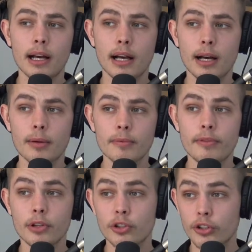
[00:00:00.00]
um,
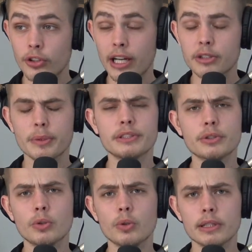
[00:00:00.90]
graduate
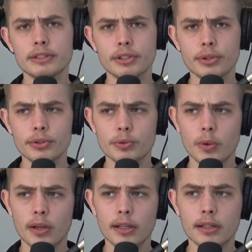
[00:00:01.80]
school. That's a huge
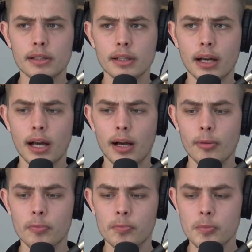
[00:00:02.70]
one.
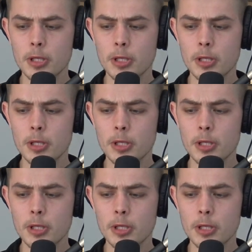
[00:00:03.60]
Um,